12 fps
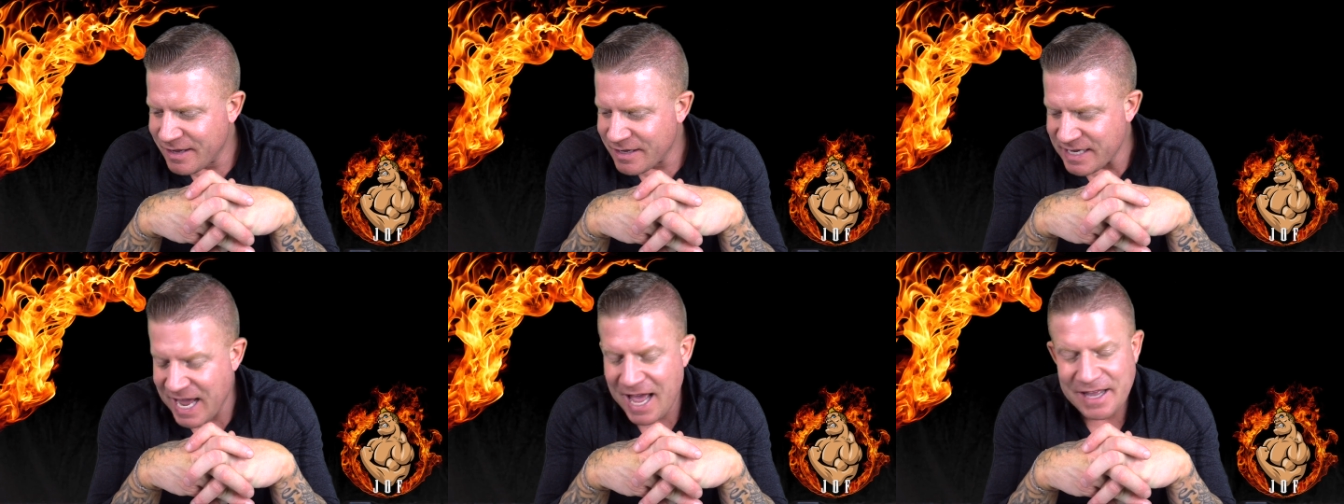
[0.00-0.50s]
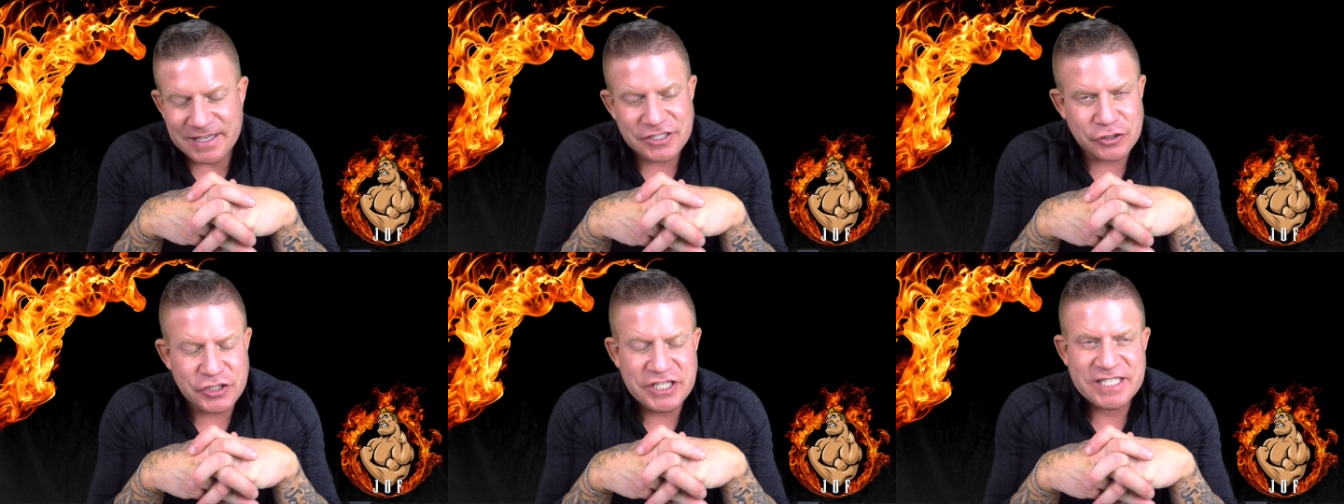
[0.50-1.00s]
yeah,
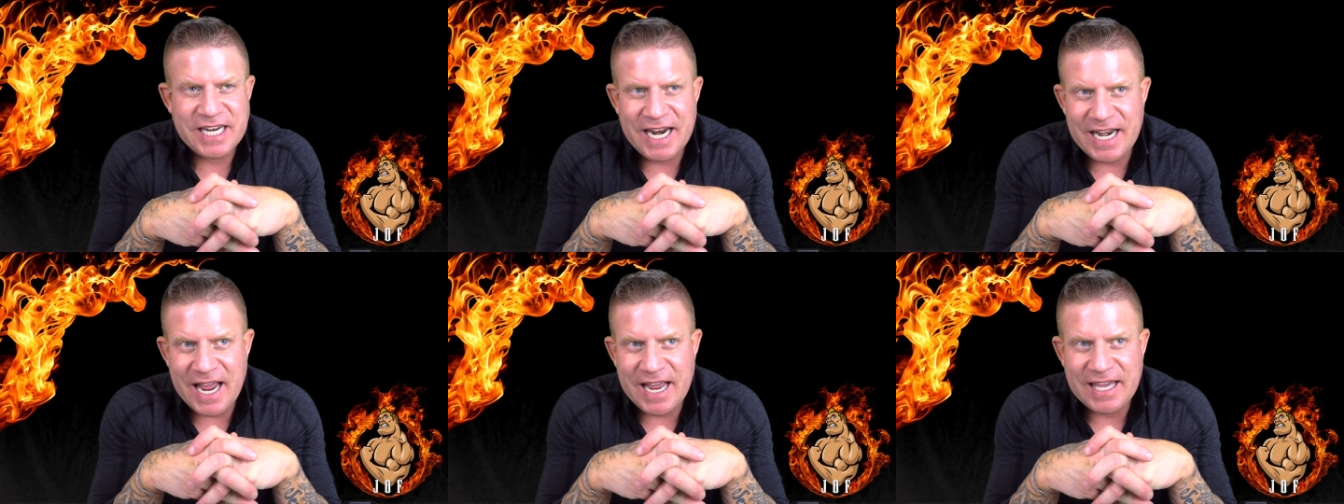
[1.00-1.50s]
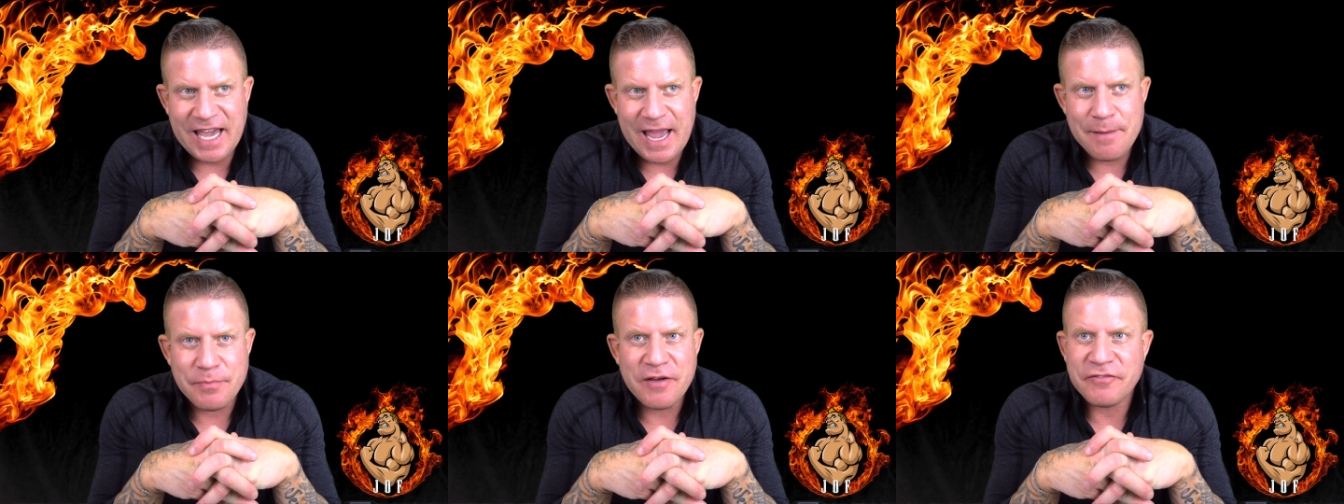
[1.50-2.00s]
so she's in a
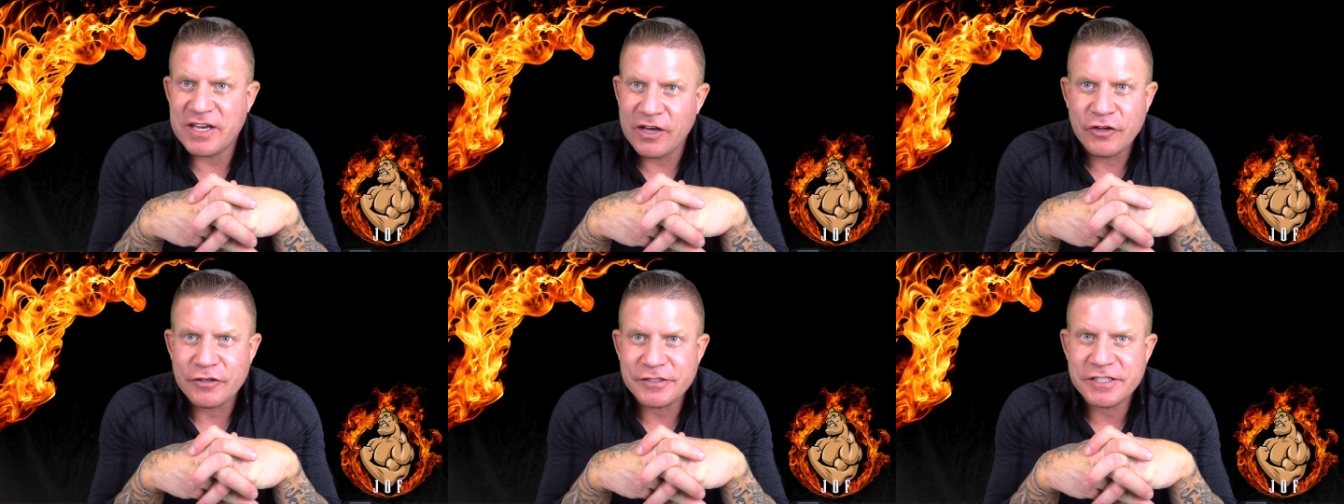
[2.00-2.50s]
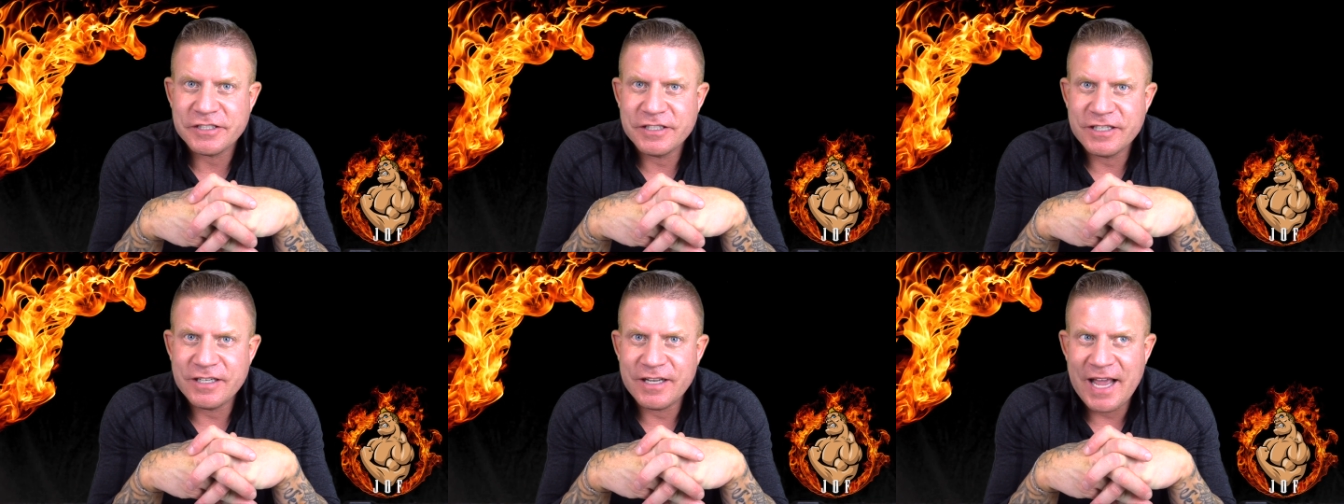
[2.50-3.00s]
camp of killers
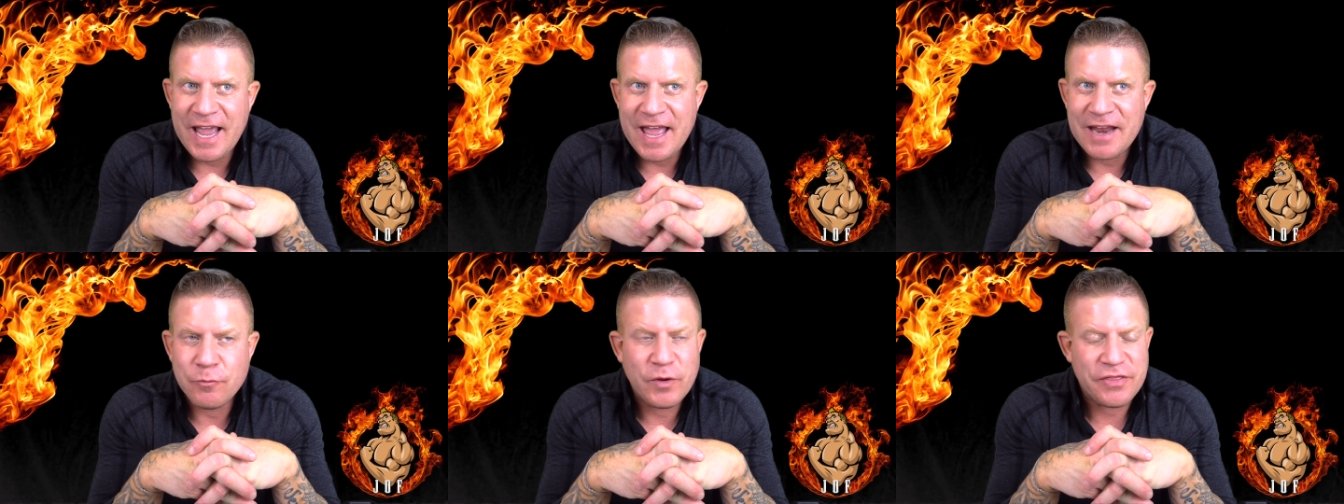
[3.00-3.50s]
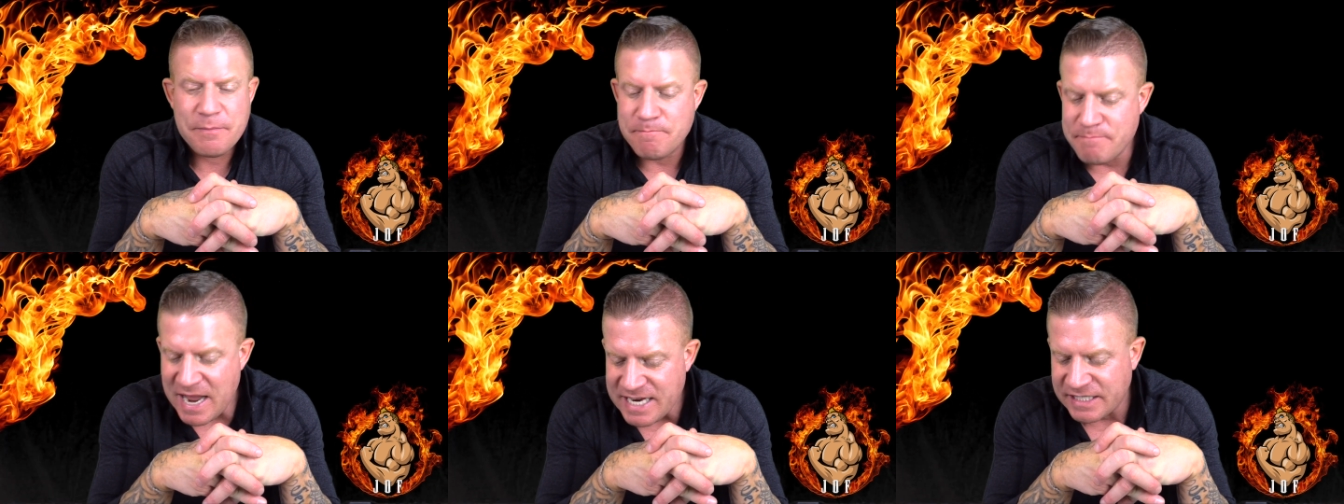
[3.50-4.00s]
and with
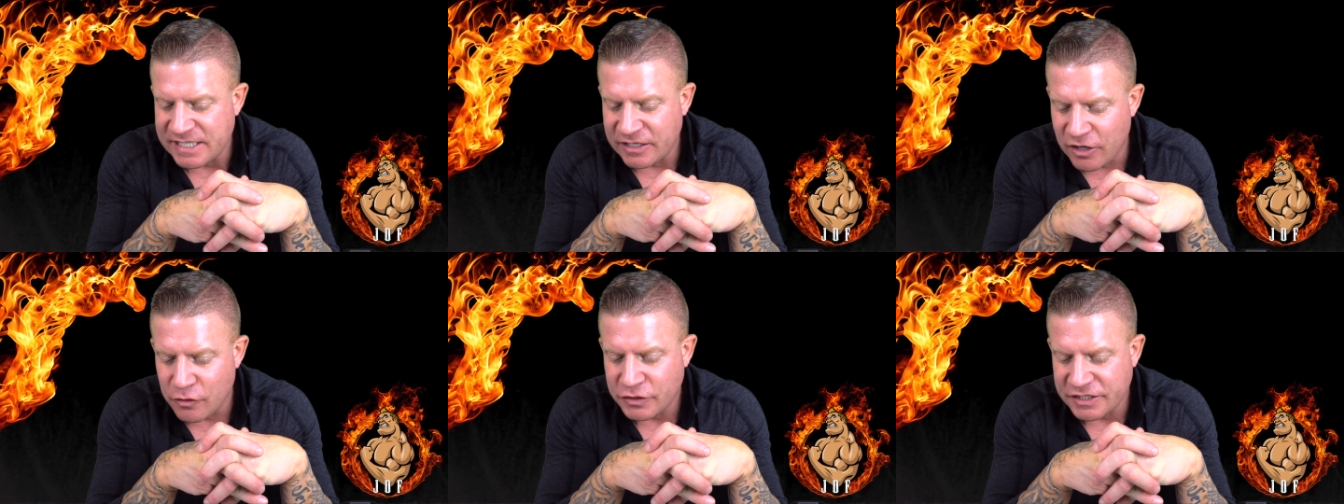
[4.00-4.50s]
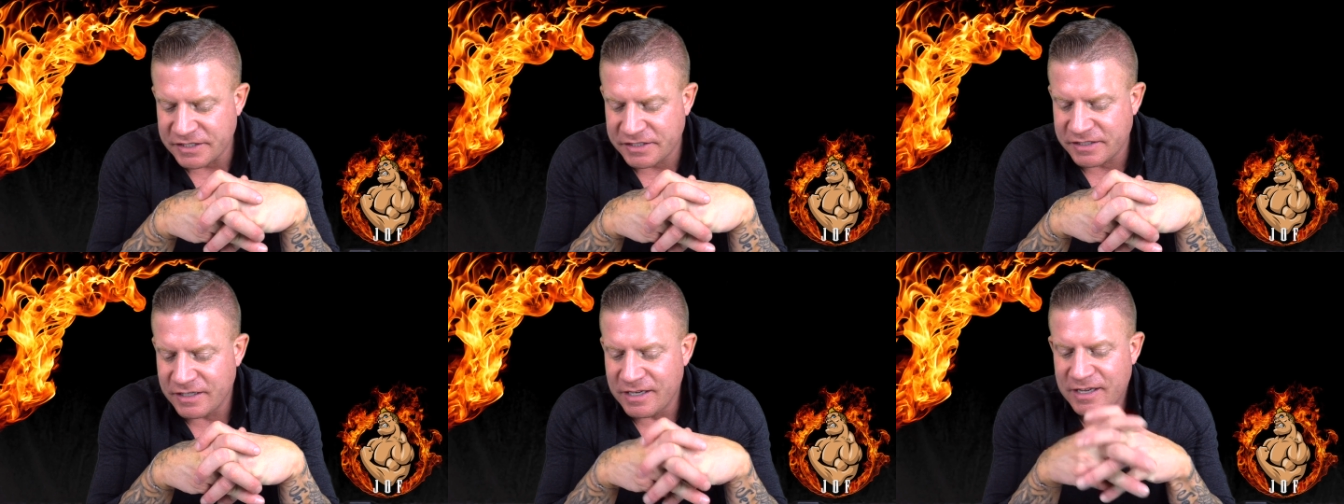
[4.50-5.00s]
amazing
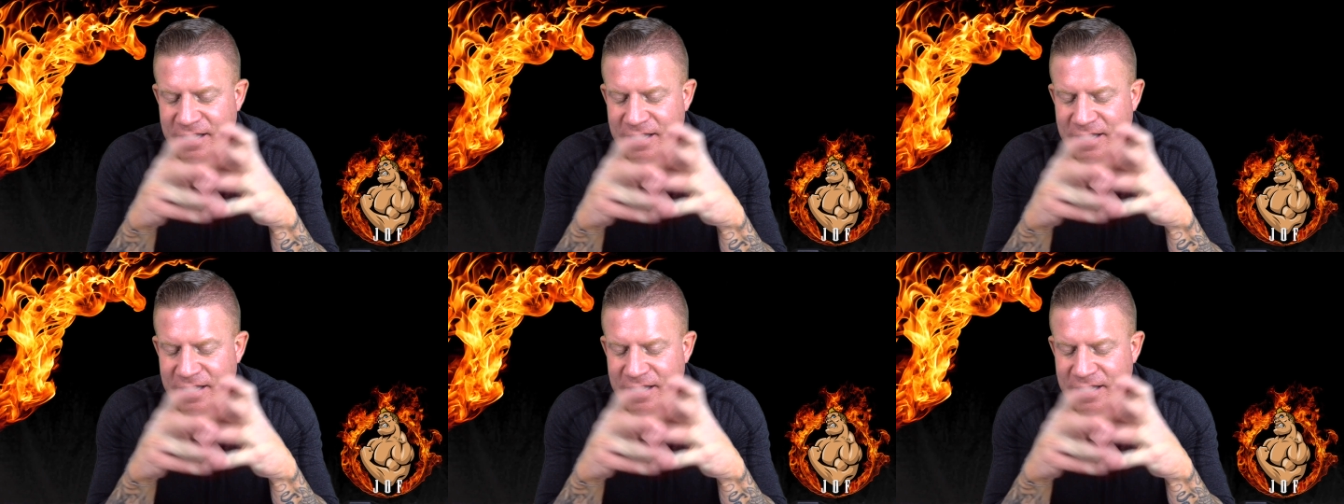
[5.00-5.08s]
coaches.